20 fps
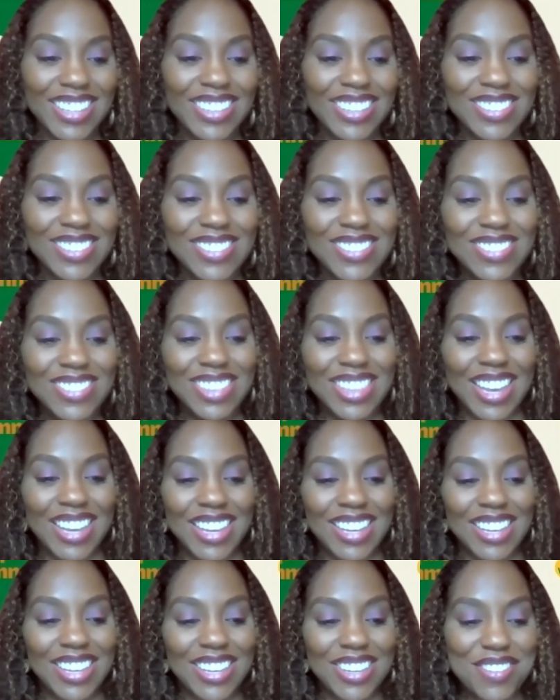
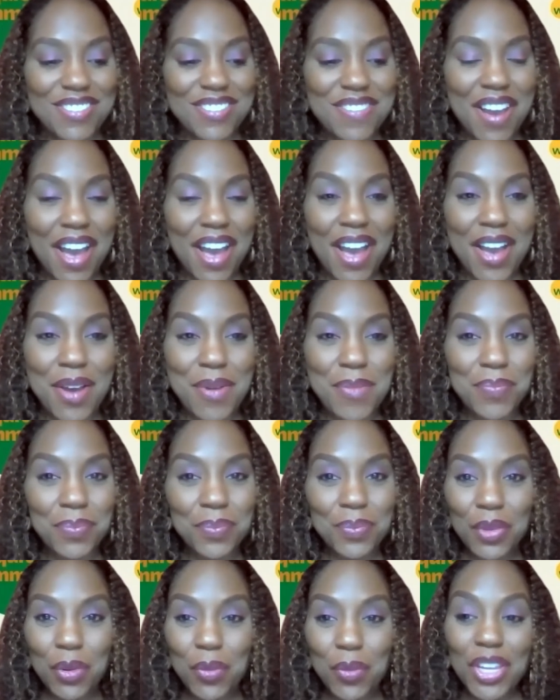you.
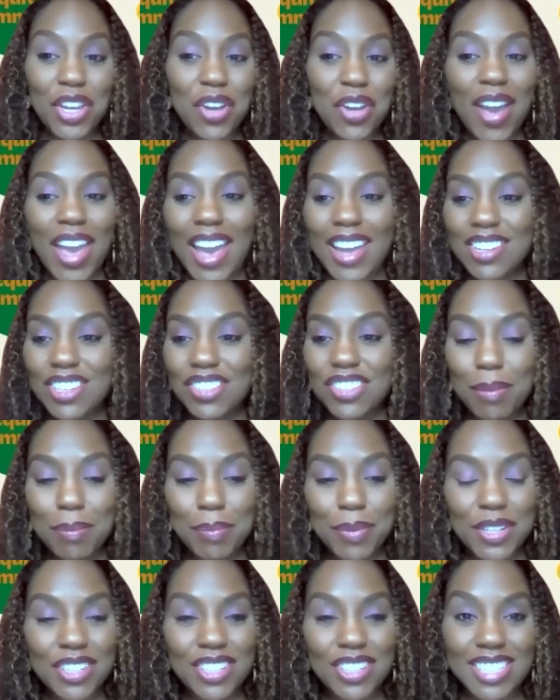We can go ahead and
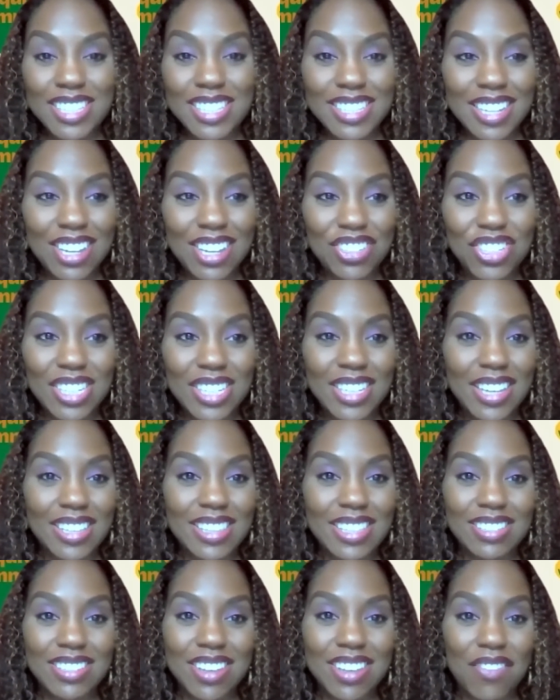jump into the session and
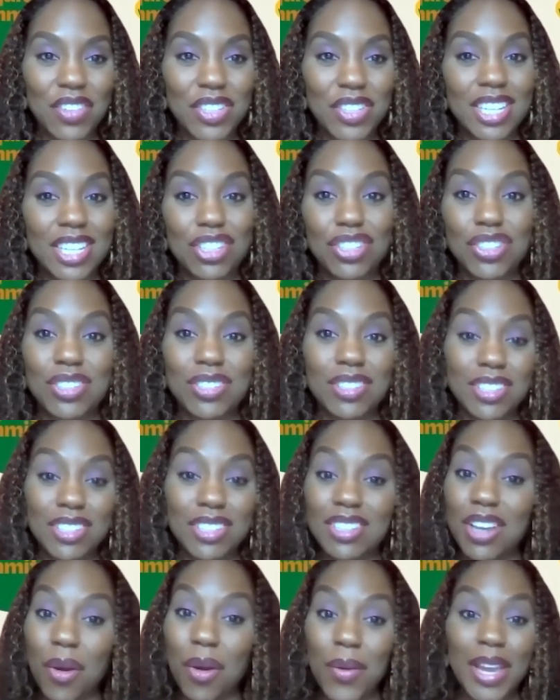get this conversation
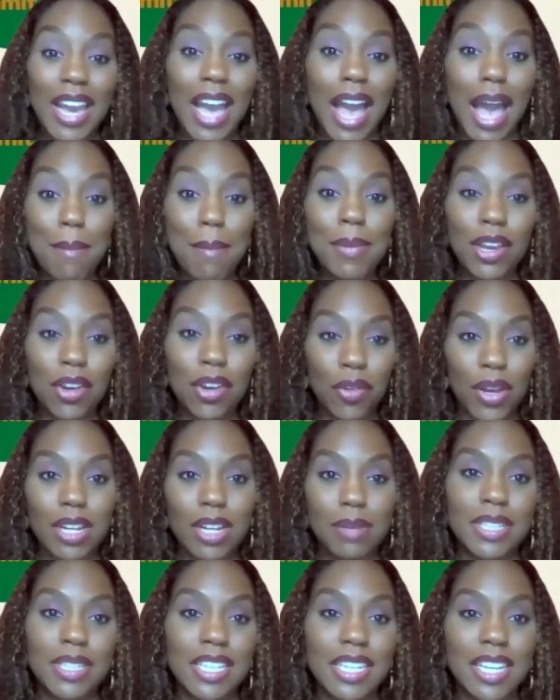going. I'm
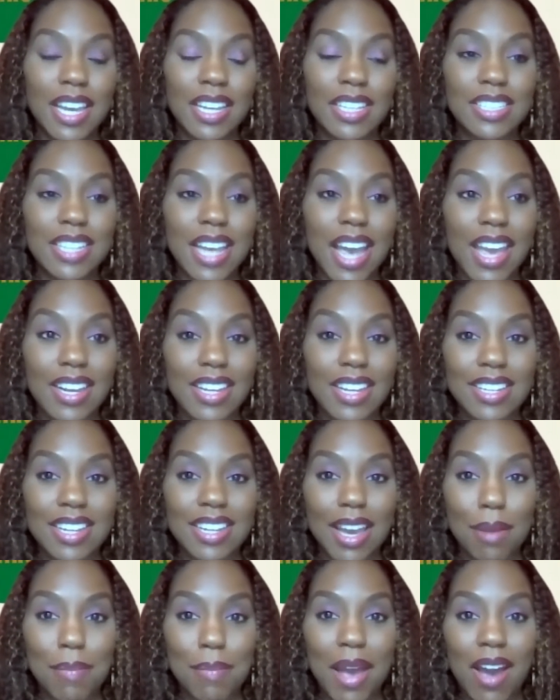incredibly excited
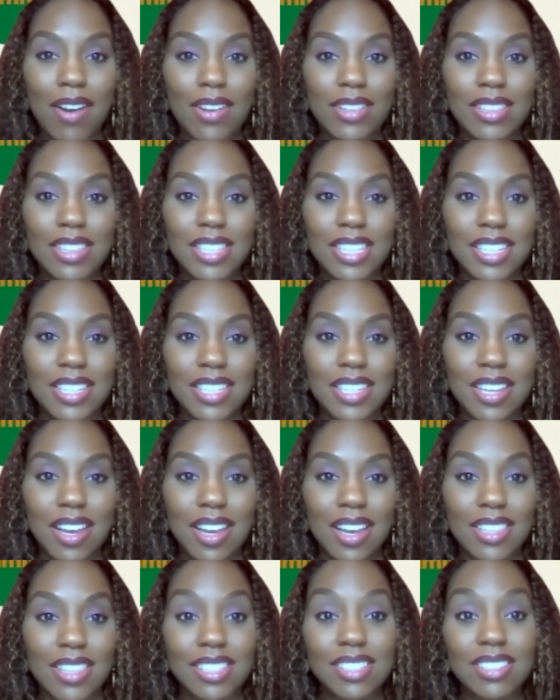about
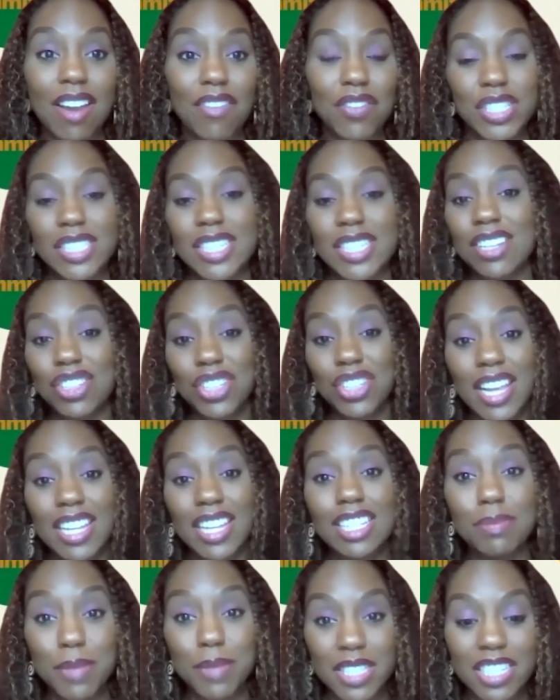this conversation
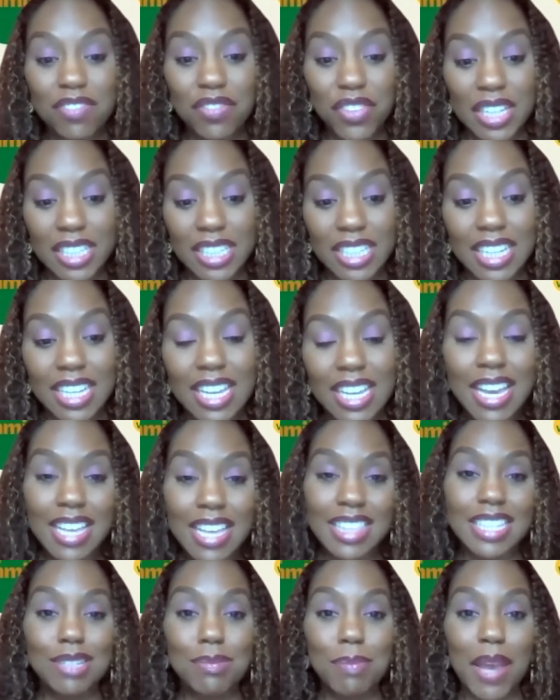and specifically
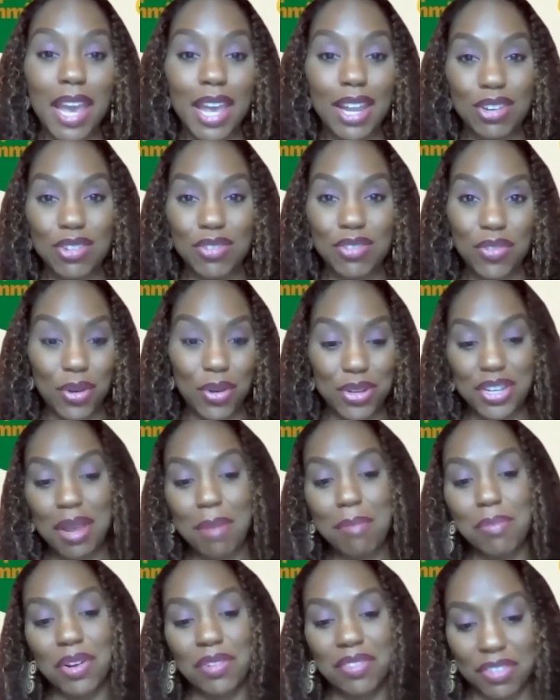this panel for a
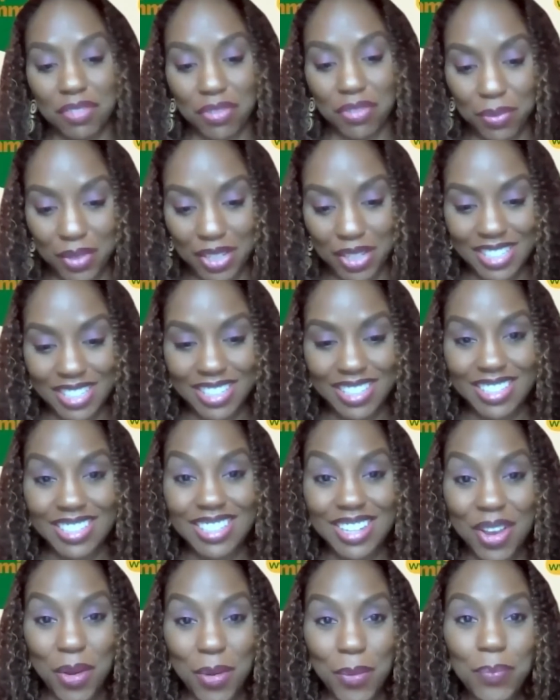number of different reasons.
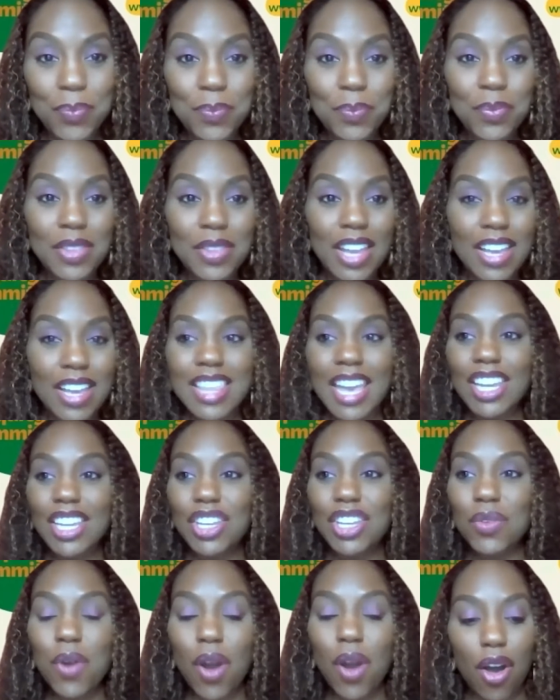So
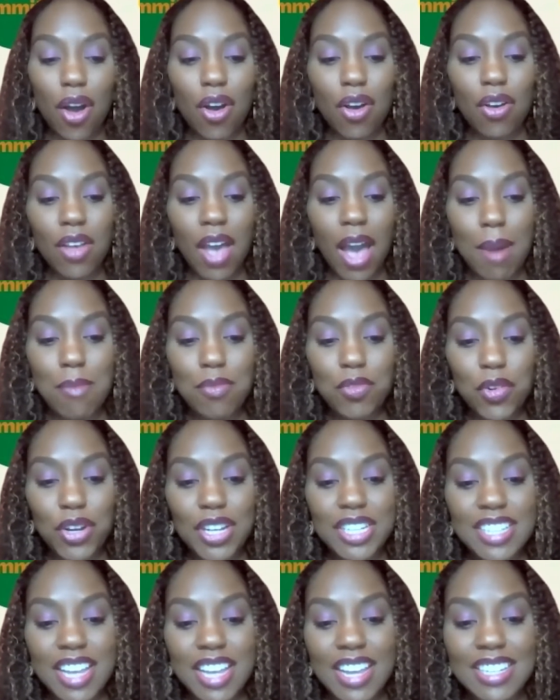thank you all for
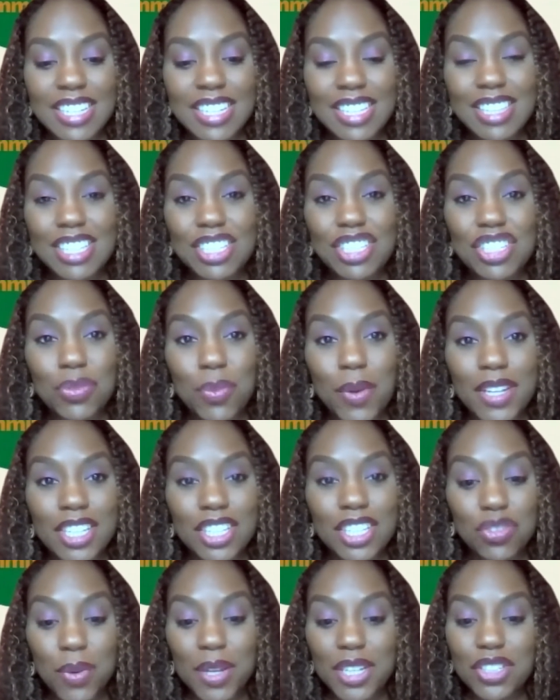attending the
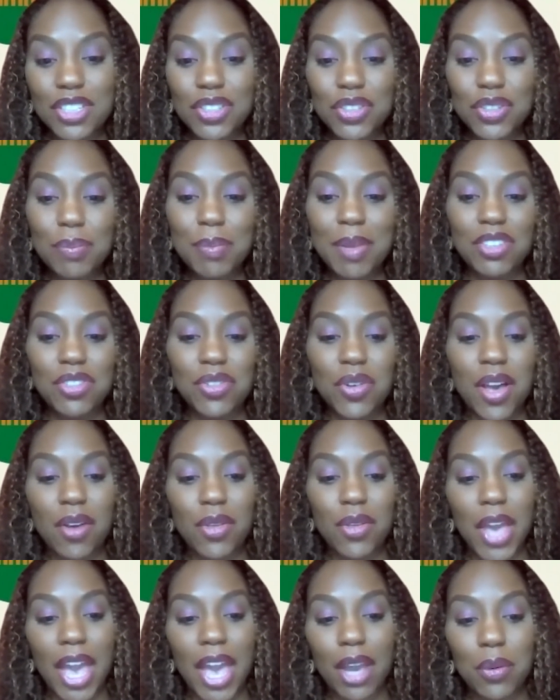2022 Mental
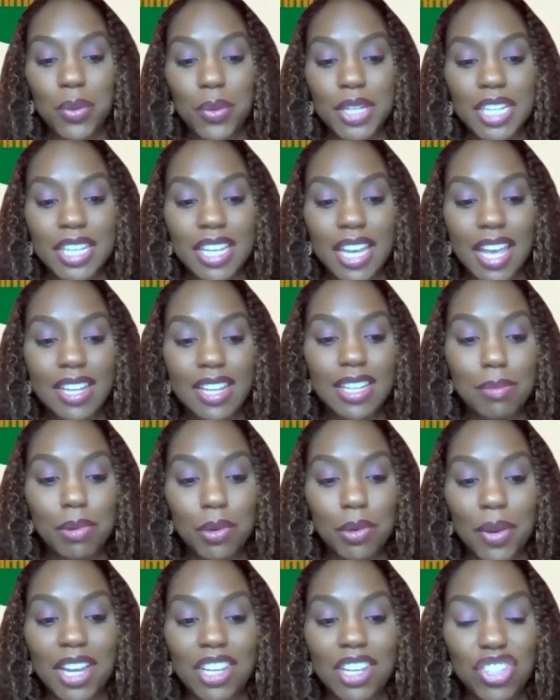Health Equity and
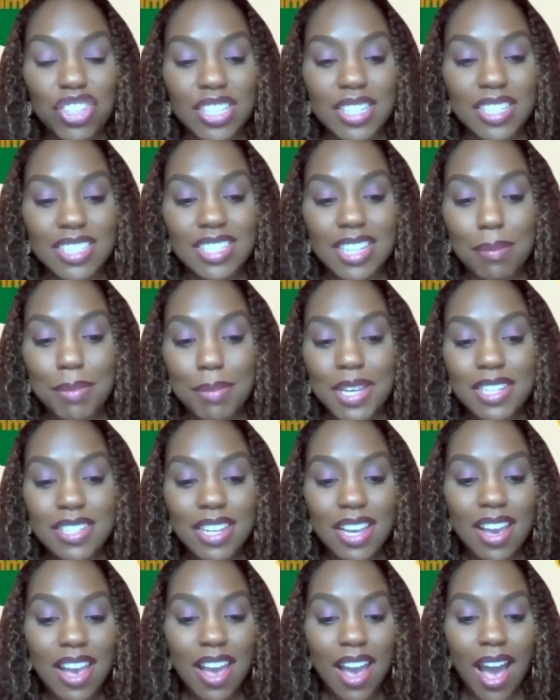Liberation Summit
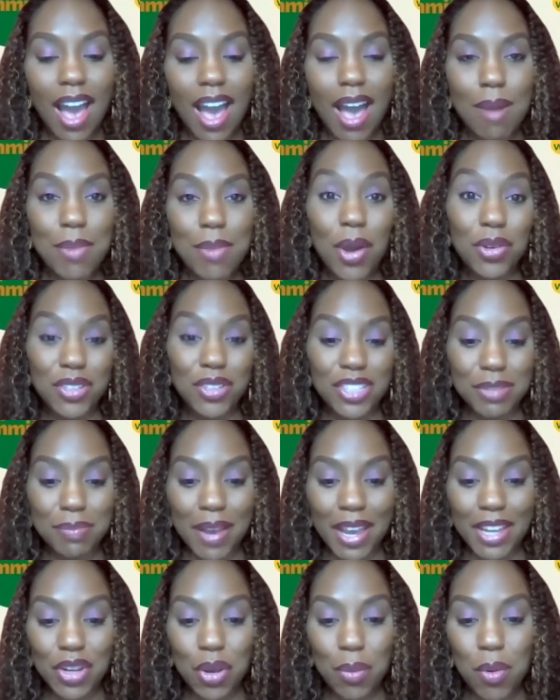hosted
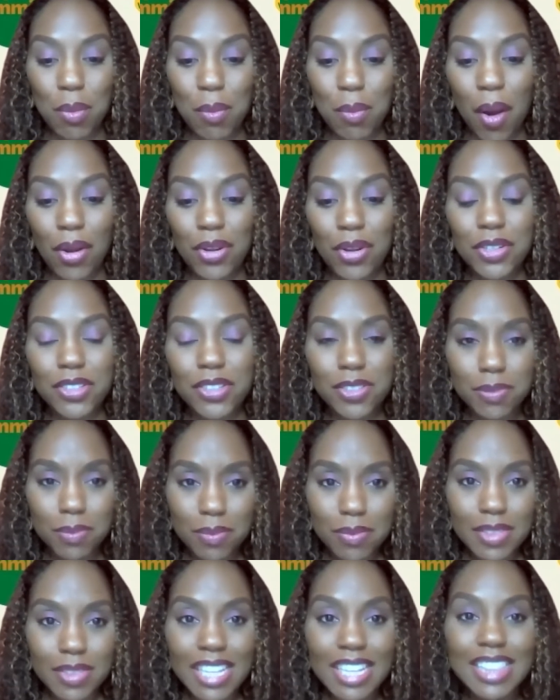by No More Martyrs.
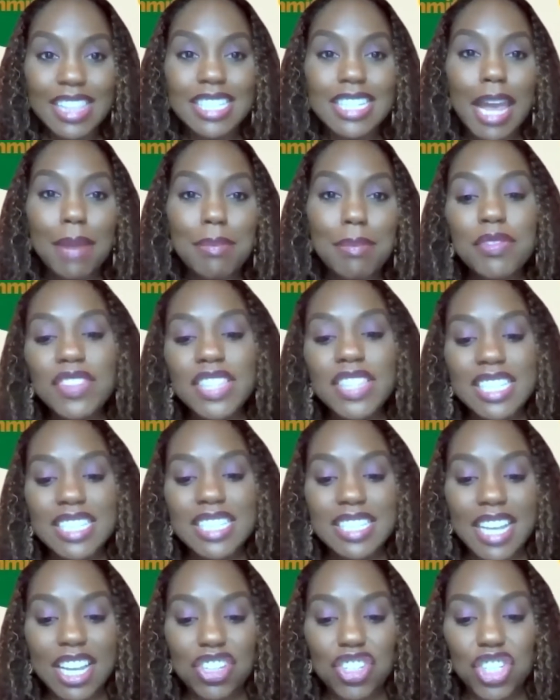The name of
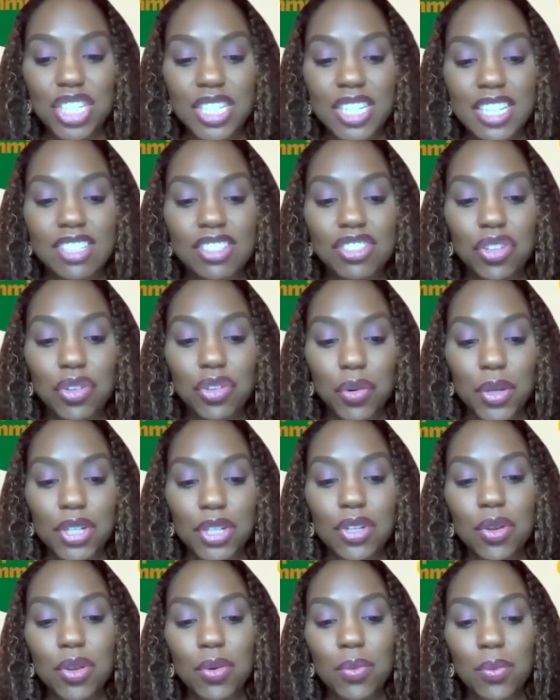this session is
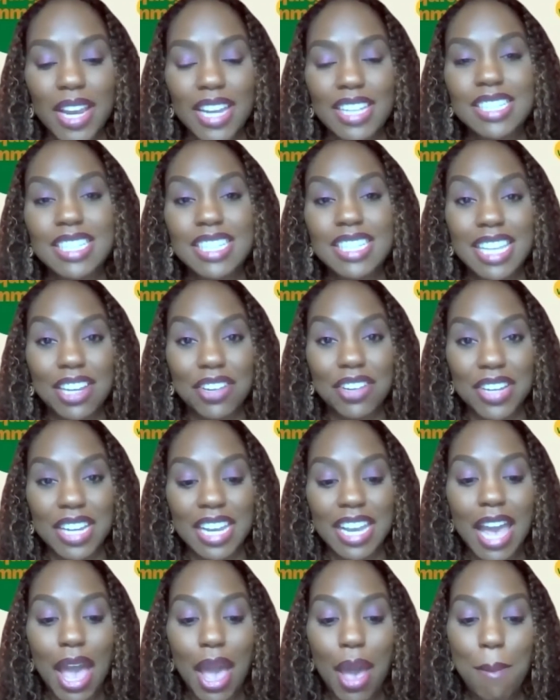Critical Race
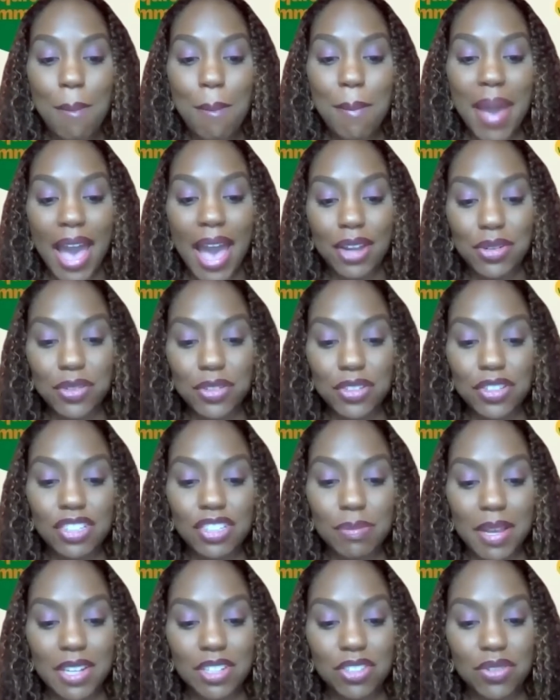Theory Matters
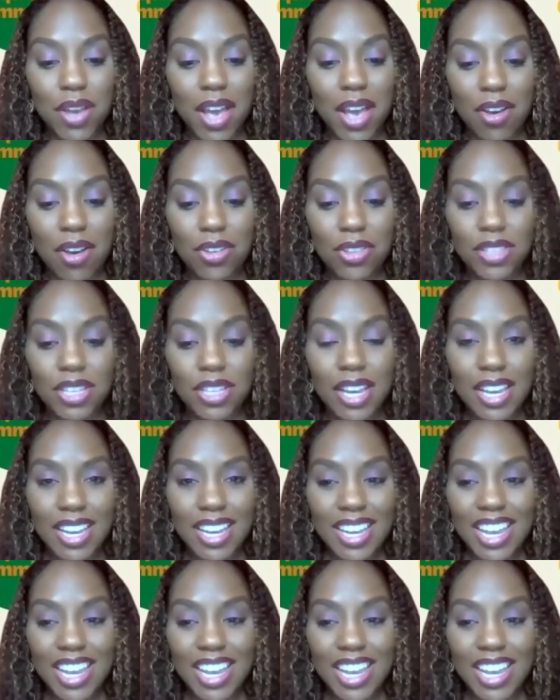to Mental Health.